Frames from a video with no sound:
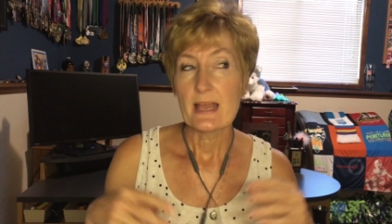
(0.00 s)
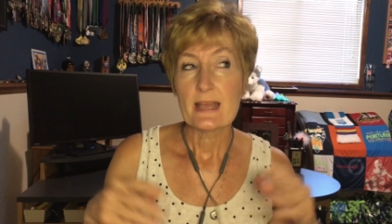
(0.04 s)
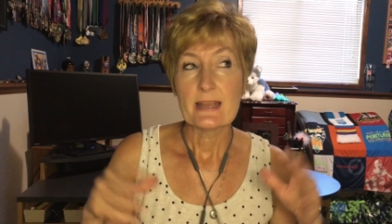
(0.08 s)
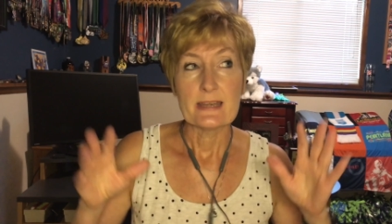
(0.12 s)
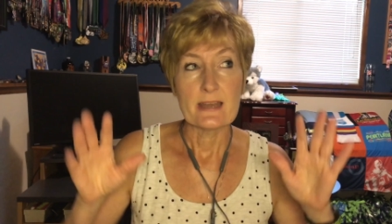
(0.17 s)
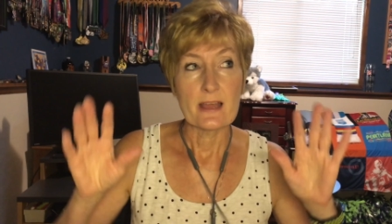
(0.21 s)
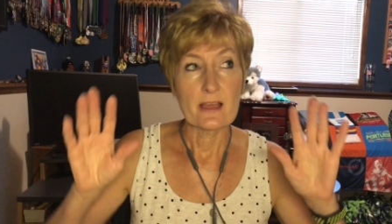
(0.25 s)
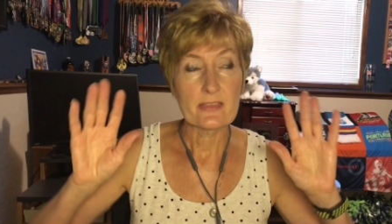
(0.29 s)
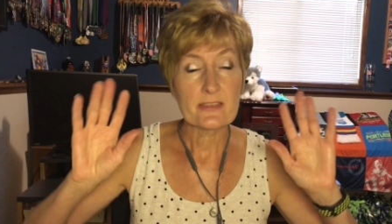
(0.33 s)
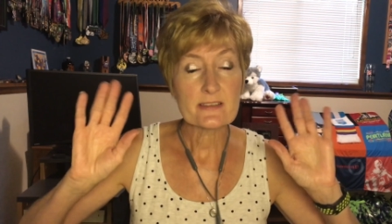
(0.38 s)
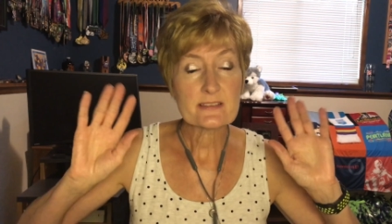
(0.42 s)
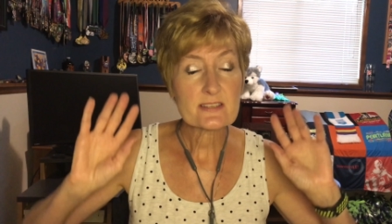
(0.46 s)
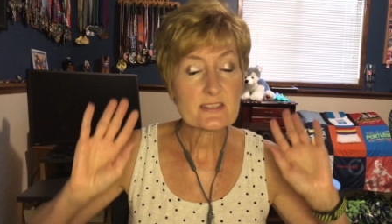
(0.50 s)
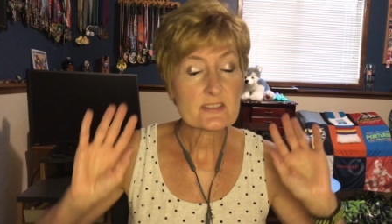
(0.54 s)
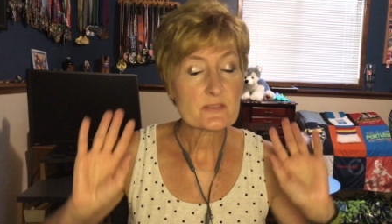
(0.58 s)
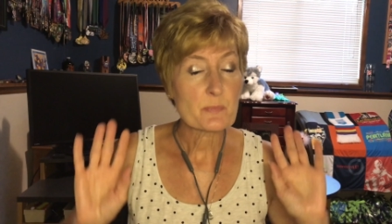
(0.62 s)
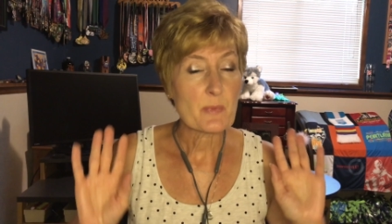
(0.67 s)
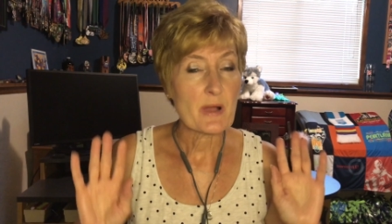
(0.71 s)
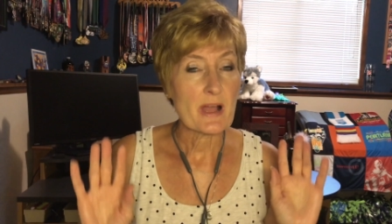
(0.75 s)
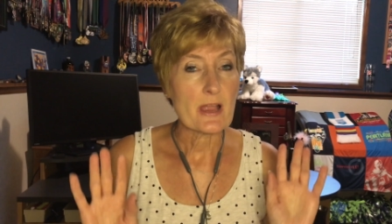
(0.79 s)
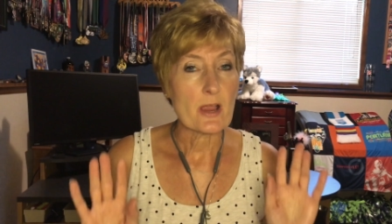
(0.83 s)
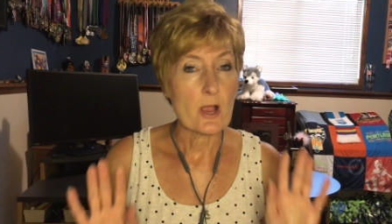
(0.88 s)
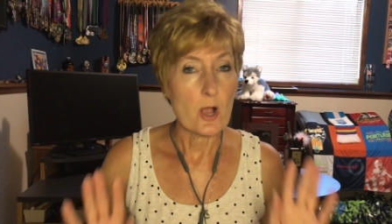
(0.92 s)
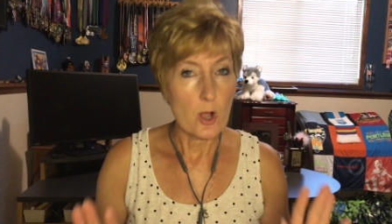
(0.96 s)
Now this is
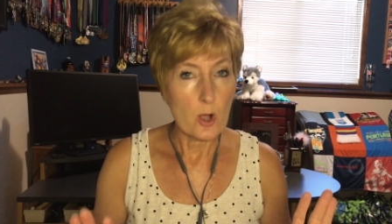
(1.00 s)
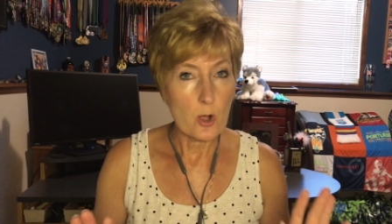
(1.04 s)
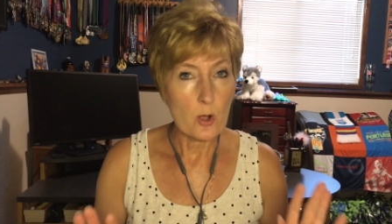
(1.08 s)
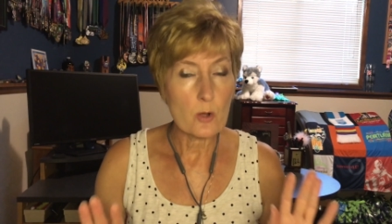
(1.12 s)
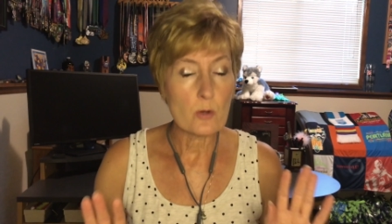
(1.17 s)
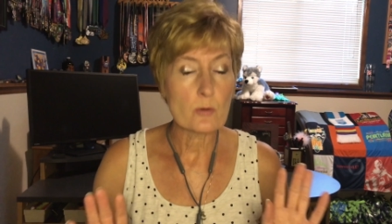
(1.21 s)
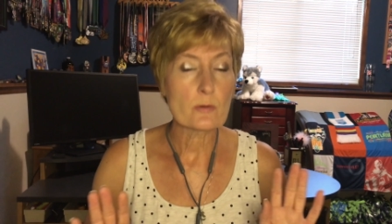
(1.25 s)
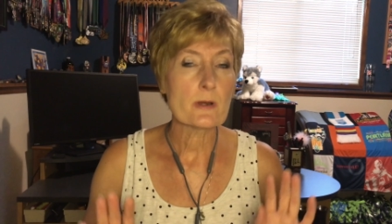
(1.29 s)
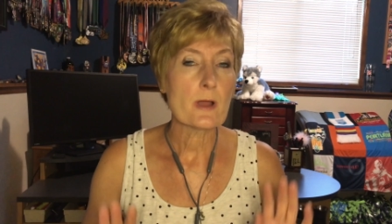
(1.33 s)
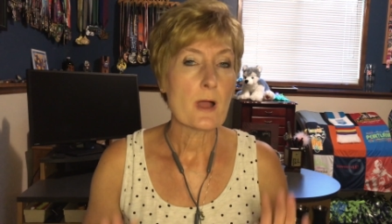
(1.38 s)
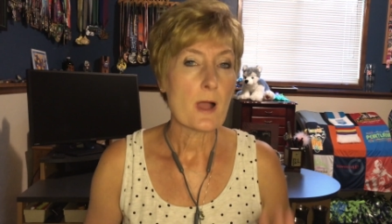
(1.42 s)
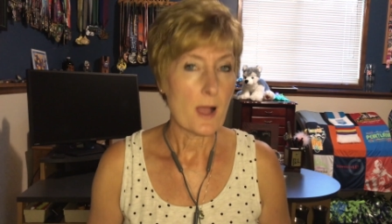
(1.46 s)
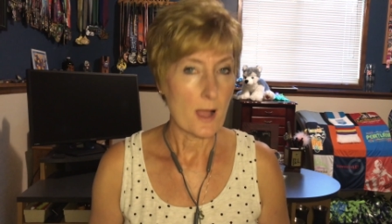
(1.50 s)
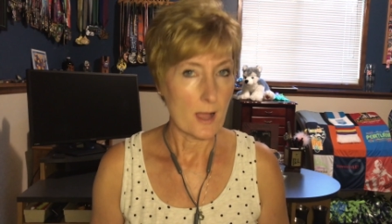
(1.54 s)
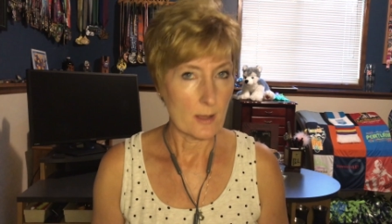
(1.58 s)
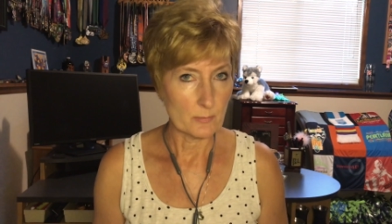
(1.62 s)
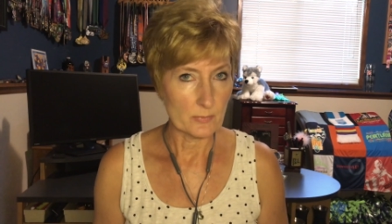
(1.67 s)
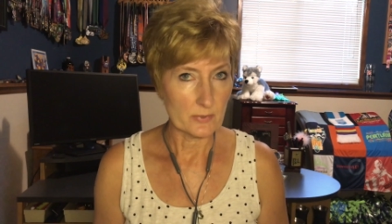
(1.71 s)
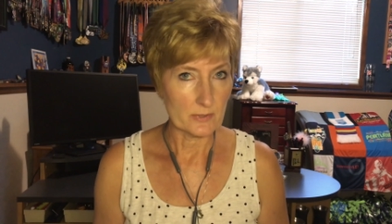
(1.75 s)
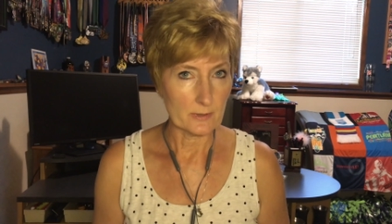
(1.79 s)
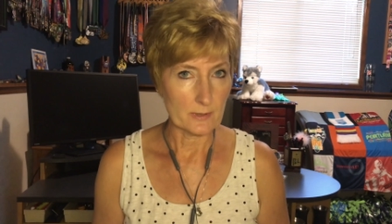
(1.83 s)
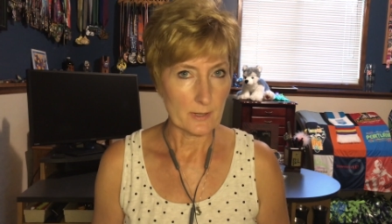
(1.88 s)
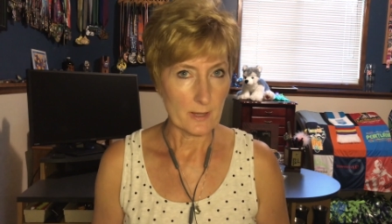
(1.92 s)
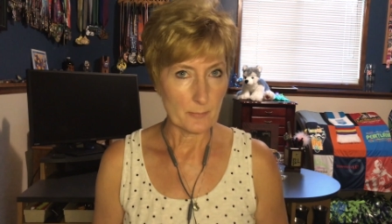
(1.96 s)
my own
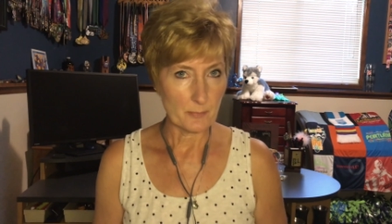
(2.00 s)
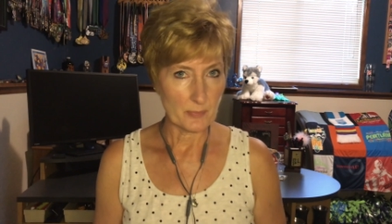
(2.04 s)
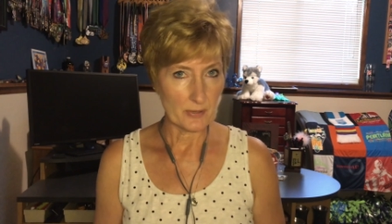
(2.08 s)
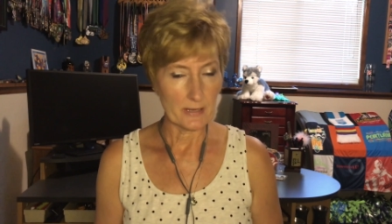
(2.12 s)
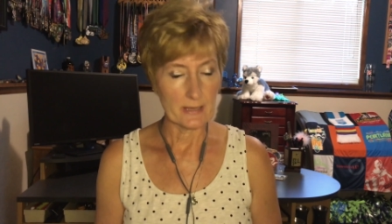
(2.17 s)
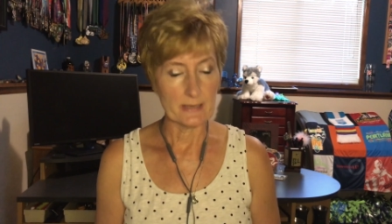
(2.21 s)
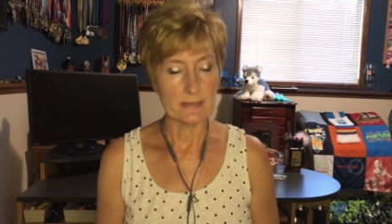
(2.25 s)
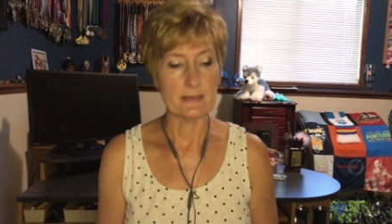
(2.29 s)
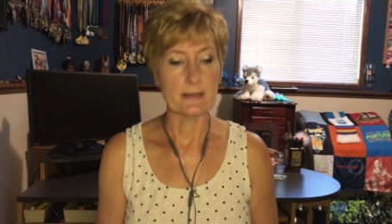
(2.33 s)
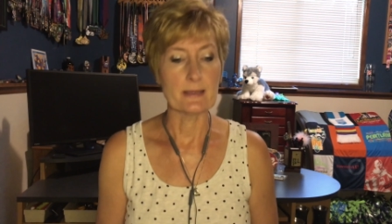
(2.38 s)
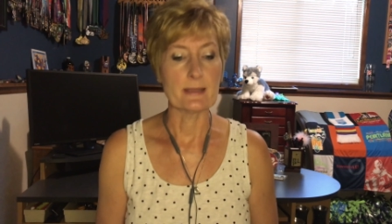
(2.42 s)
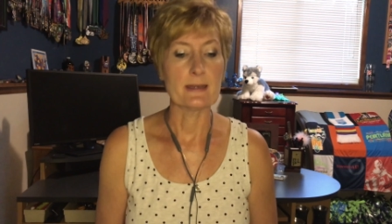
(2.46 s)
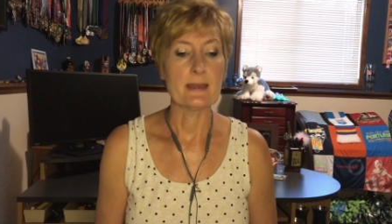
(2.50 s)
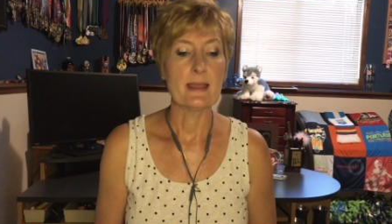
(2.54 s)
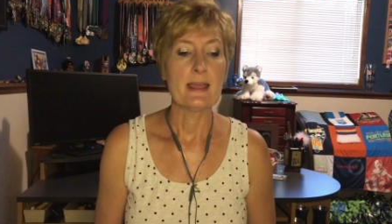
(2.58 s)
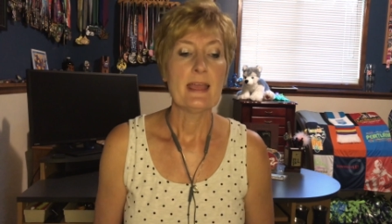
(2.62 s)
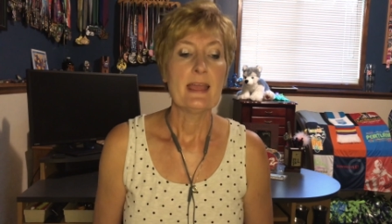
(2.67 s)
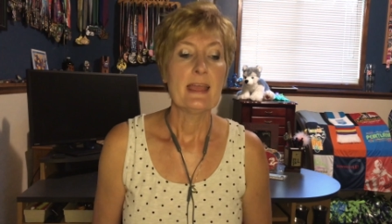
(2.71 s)
humble opinion.